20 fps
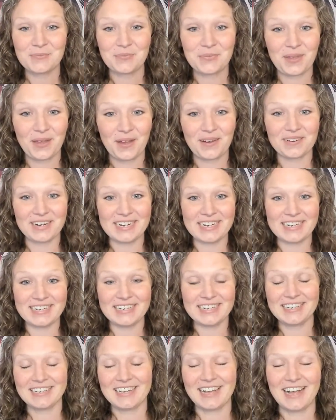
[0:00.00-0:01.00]
All right,
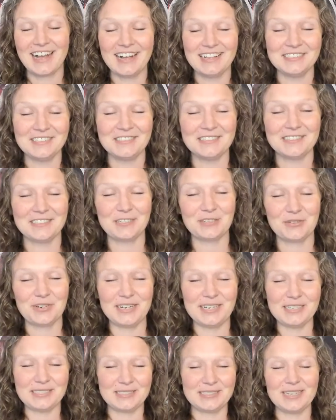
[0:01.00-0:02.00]
Alithir
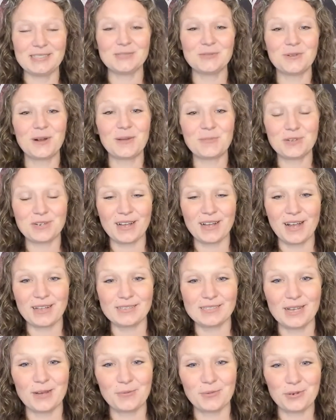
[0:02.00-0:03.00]
race. That's what I'm gonna. That's
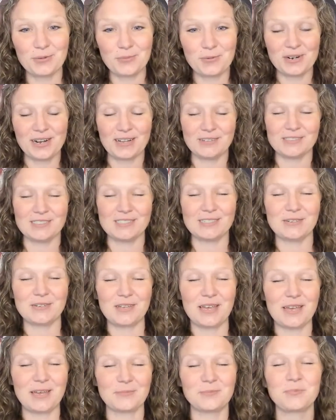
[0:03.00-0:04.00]
how I'm gonna pronounce it.
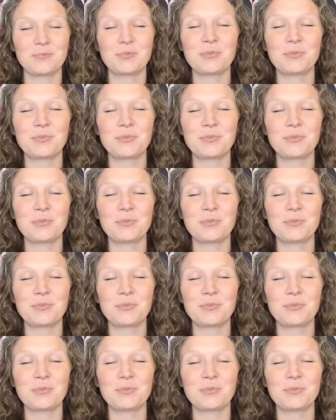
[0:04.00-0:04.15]
Okay.